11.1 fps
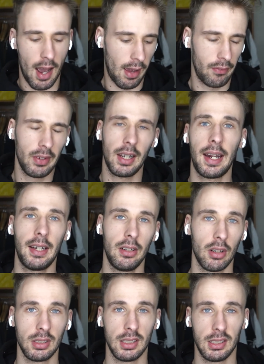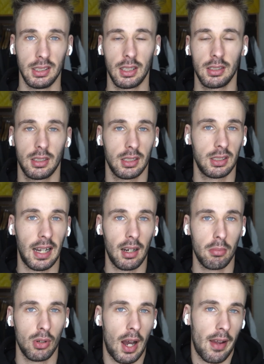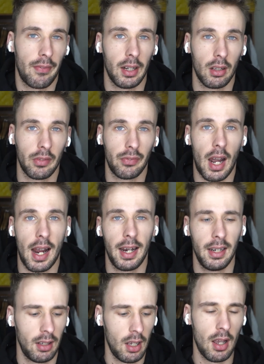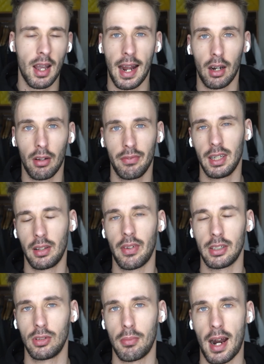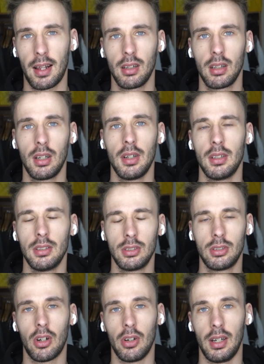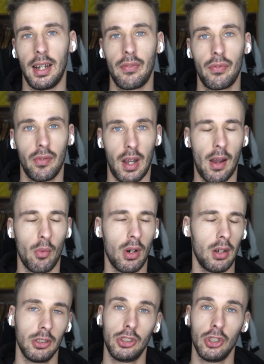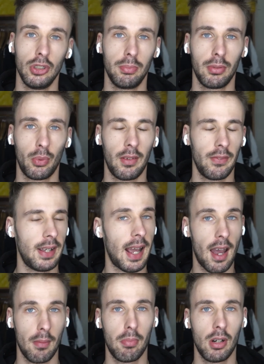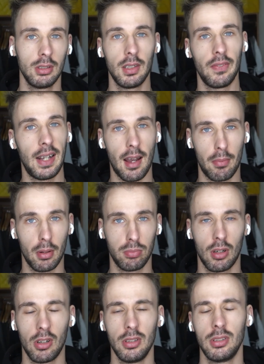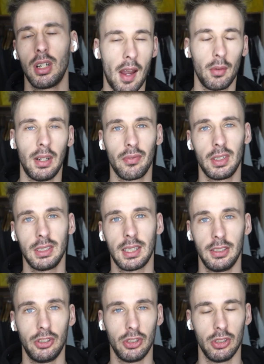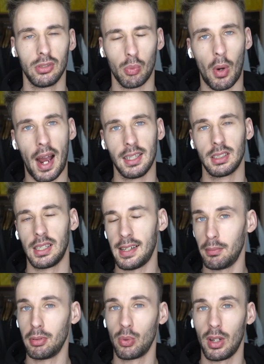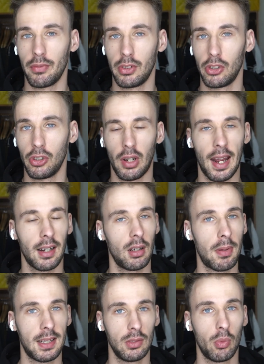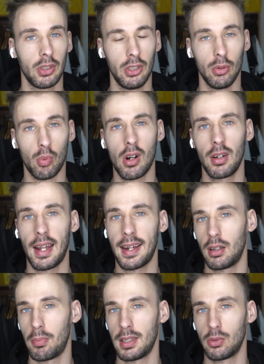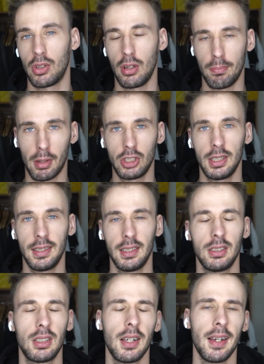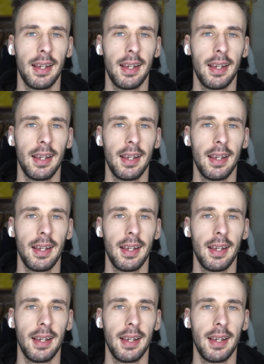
I think $80 is sustainable. I think it's fine. I don't think it's that dramatic. So if I were to choose between the AirPods and the AirPod Pros, I would definitely say choose wisely between the two, and depends what you want and depends what your budget is.